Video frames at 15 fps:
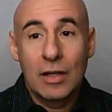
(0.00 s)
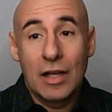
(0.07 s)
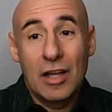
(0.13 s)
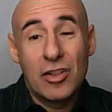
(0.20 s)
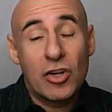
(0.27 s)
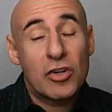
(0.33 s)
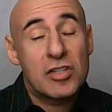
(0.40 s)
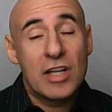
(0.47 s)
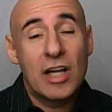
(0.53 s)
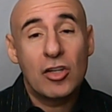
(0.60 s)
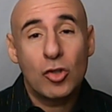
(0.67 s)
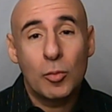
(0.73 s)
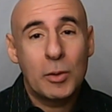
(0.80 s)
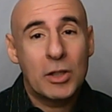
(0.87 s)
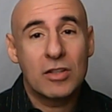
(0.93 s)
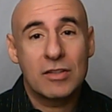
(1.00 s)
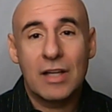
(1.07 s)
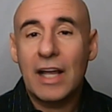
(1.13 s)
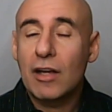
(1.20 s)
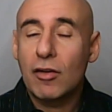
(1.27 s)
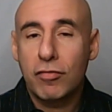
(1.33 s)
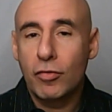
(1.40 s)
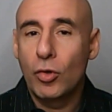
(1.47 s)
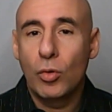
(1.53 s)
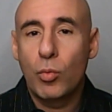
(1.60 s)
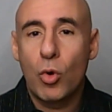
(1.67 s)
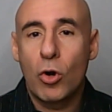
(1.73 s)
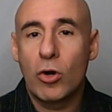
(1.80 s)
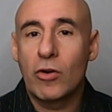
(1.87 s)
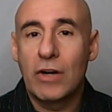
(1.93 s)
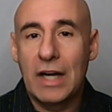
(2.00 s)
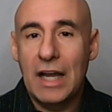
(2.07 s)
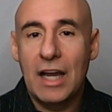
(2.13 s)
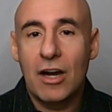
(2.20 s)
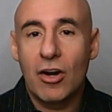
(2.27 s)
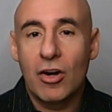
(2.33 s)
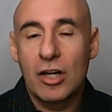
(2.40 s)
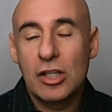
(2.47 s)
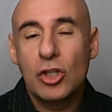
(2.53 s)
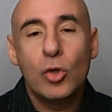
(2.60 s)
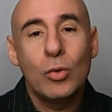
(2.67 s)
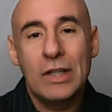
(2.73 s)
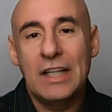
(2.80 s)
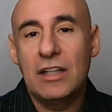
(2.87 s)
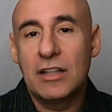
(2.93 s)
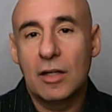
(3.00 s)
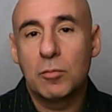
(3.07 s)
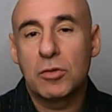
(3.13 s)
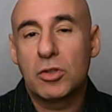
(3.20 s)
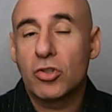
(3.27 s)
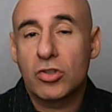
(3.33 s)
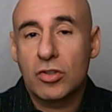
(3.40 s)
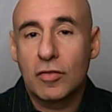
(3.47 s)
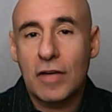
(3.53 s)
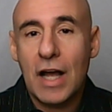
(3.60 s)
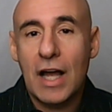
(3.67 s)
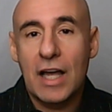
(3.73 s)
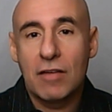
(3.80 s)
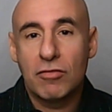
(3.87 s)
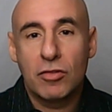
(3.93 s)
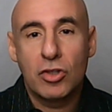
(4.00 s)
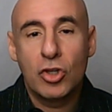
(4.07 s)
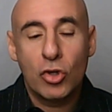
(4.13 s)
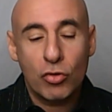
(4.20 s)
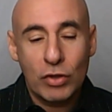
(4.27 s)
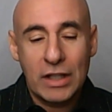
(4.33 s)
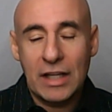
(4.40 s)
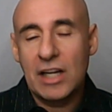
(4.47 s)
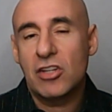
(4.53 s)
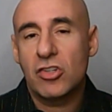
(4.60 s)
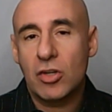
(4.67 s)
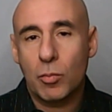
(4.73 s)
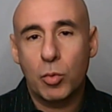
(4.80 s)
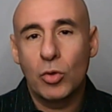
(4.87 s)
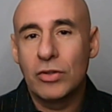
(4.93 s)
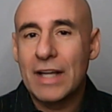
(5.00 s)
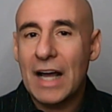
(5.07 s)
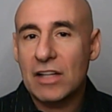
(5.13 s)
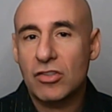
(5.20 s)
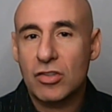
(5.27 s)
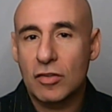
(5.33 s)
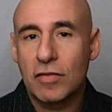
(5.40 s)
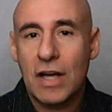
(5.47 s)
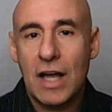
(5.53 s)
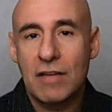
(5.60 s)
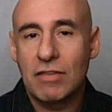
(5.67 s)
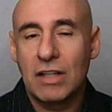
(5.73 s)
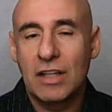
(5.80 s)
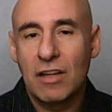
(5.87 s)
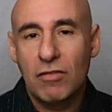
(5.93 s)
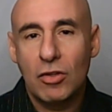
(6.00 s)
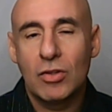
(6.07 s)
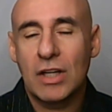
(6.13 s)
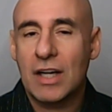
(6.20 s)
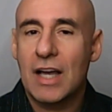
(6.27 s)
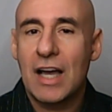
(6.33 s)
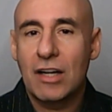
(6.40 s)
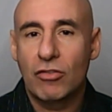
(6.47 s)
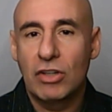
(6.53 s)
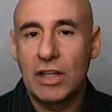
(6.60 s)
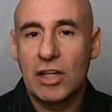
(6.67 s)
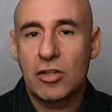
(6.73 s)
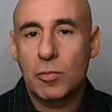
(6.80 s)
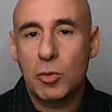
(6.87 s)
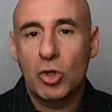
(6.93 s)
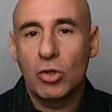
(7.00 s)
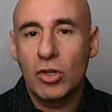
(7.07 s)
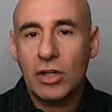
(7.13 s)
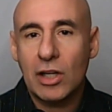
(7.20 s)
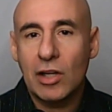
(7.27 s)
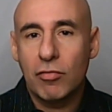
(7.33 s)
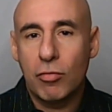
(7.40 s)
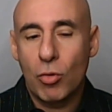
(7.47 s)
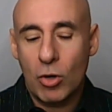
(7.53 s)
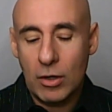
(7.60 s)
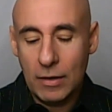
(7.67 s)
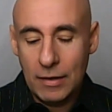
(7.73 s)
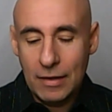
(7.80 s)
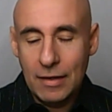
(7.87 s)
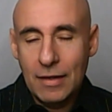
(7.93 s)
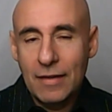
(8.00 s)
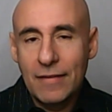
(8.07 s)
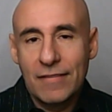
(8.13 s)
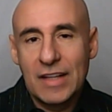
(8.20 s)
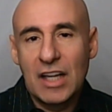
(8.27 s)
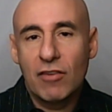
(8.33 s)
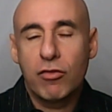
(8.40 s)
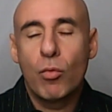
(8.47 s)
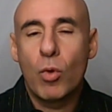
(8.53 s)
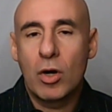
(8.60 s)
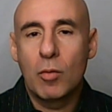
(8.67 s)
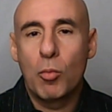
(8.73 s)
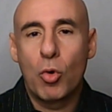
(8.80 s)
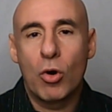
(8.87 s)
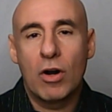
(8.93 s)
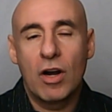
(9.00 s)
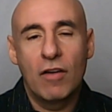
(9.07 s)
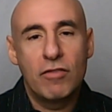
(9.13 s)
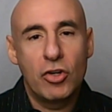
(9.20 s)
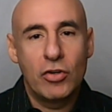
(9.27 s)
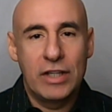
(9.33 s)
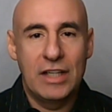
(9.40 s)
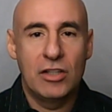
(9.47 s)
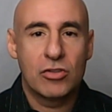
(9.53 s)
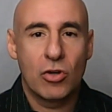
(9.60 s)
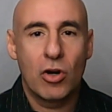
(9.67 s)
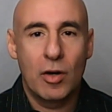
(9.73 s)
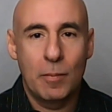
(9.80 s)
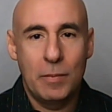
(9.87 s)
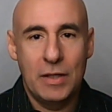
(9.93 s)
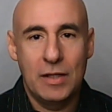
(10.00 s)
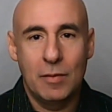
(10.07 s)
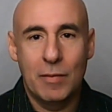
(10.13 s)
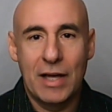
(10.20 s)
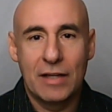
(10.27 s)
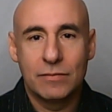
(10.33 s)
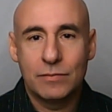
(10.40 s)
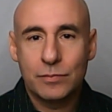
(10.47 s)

And they're essential because, like food, water, and air, you need them to survive. Your relationship will not survive and give you the kind of relationship you're looking for if one or more of your needs aren't being met.